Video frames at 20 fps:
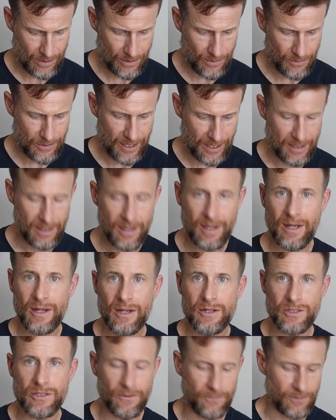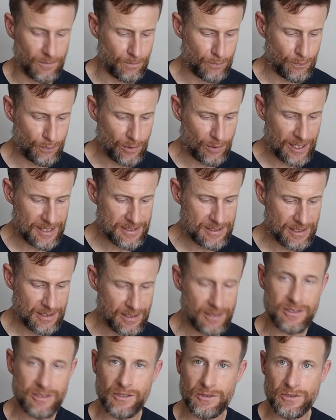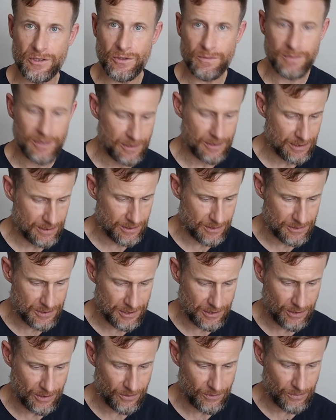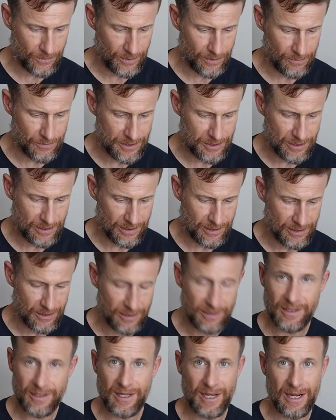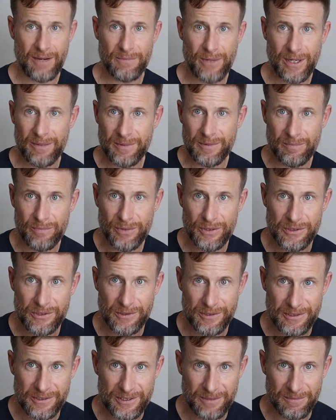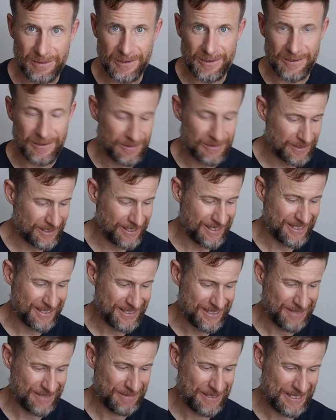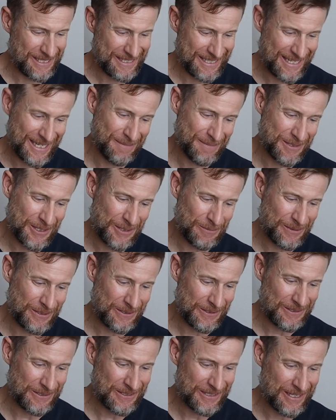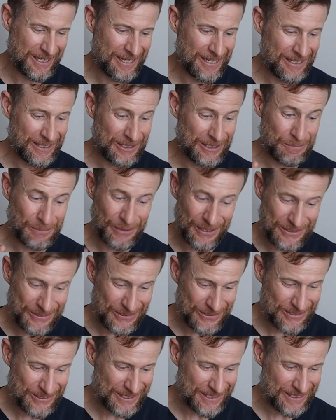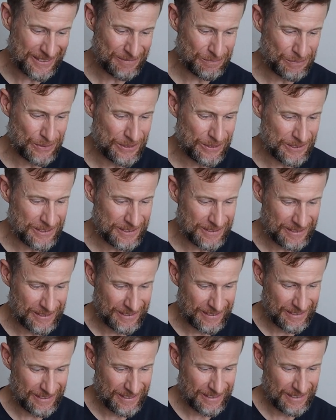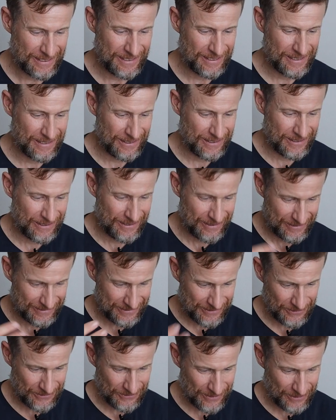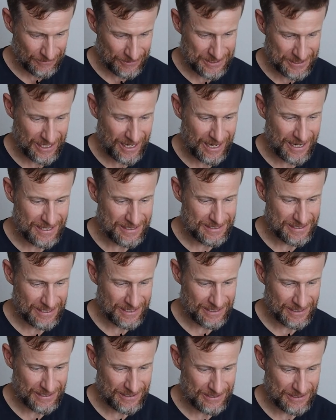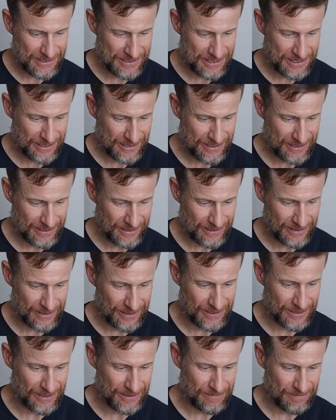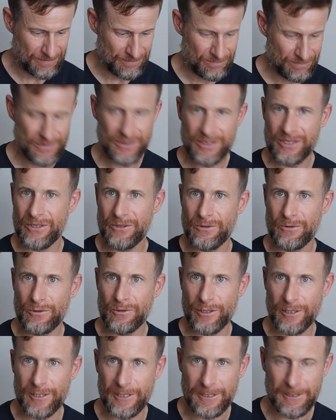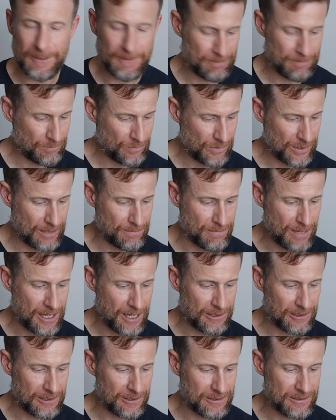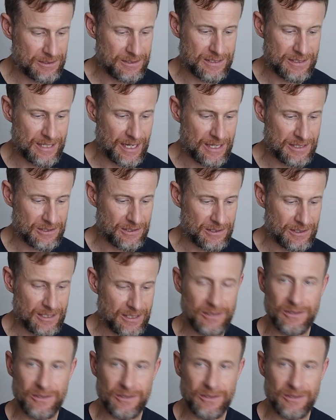Okay, so from present to 2 million years ago, it was I'm probably butchering some of these names of the periods, the Pleistocene period. So that was the Ice Age to the modern desert